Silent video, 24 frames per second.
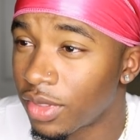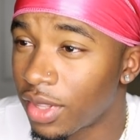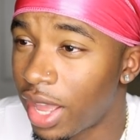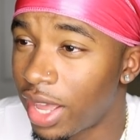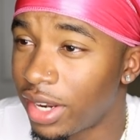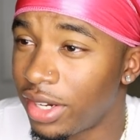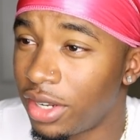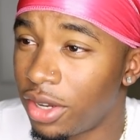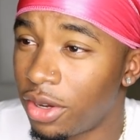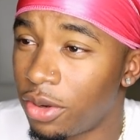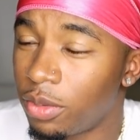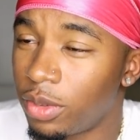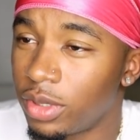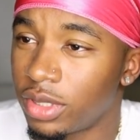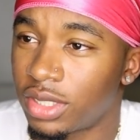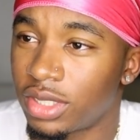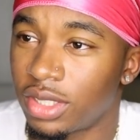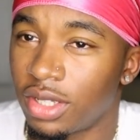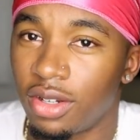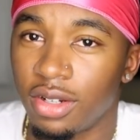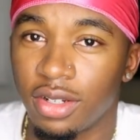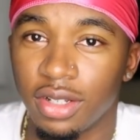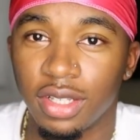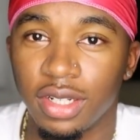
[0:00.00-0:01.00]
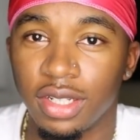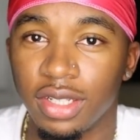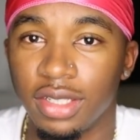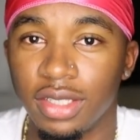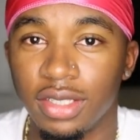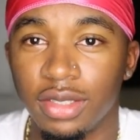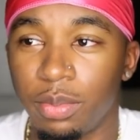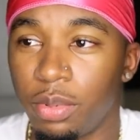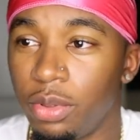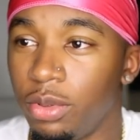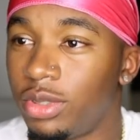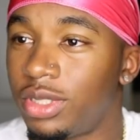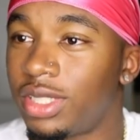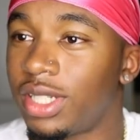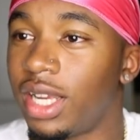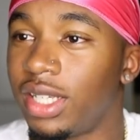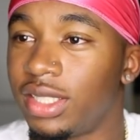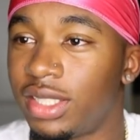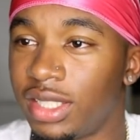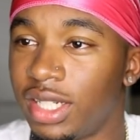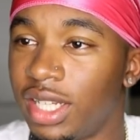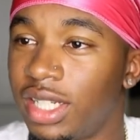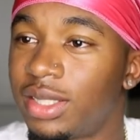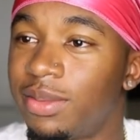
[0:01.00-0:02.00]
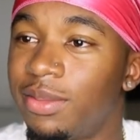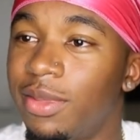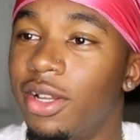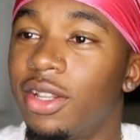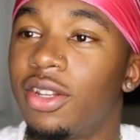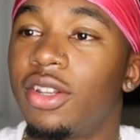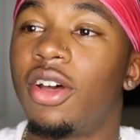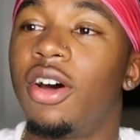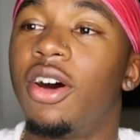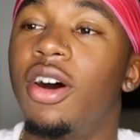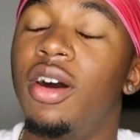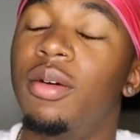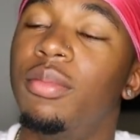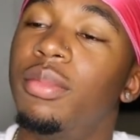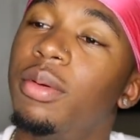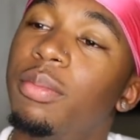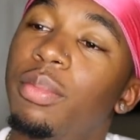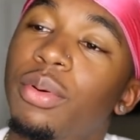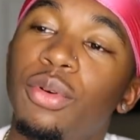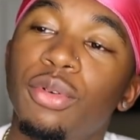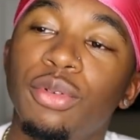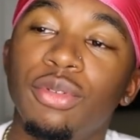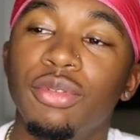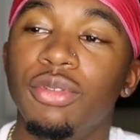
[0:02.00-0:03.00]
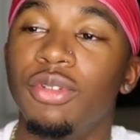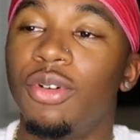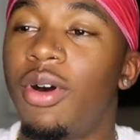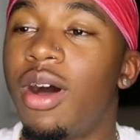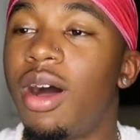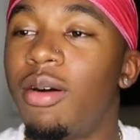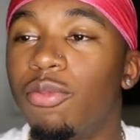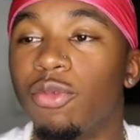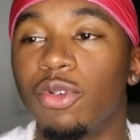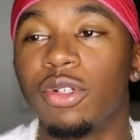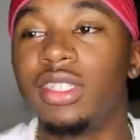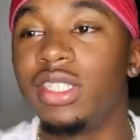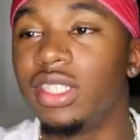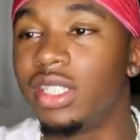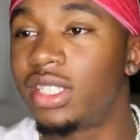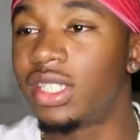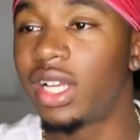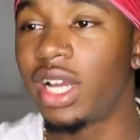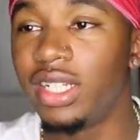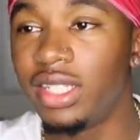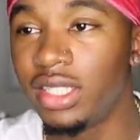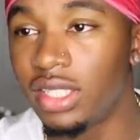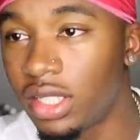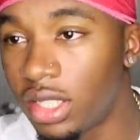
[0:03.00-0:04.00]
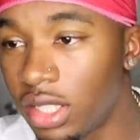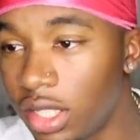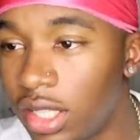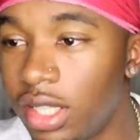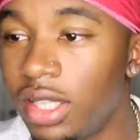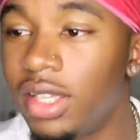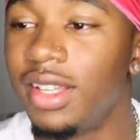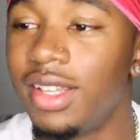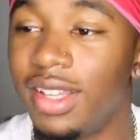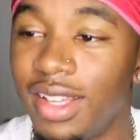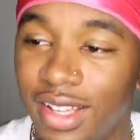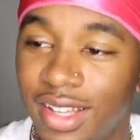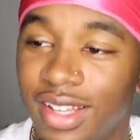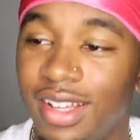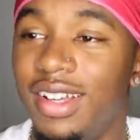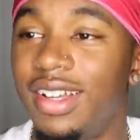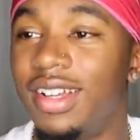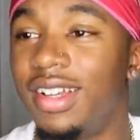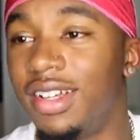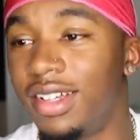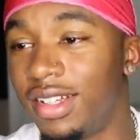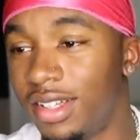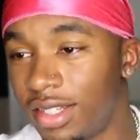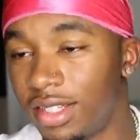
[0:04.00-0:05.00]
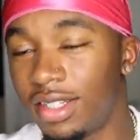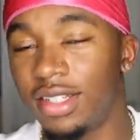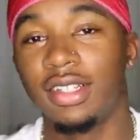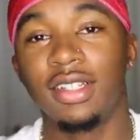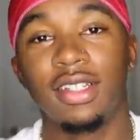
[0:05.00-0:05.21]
I know what song it is. Pooh Shiesty, that's my dog, but Pooh, you know I'm really shiesty. Yeah.